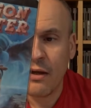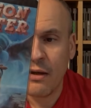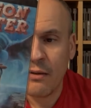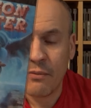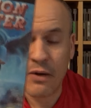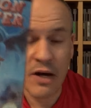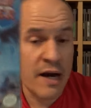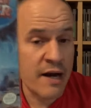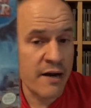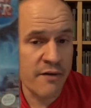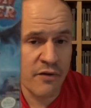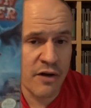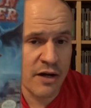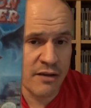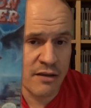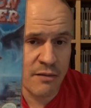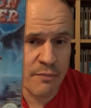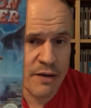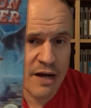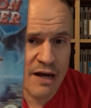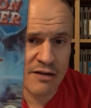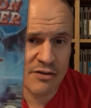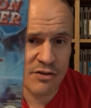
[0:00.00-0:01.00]
but I never had the
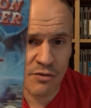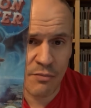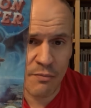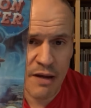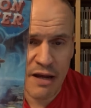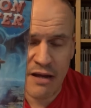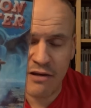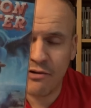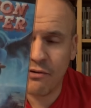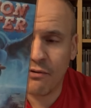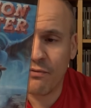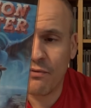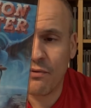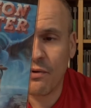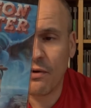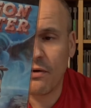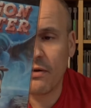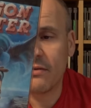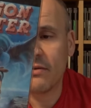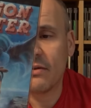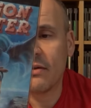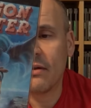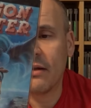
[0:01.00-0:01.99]
box or manual
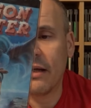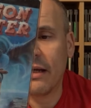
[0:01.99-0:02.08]
for it.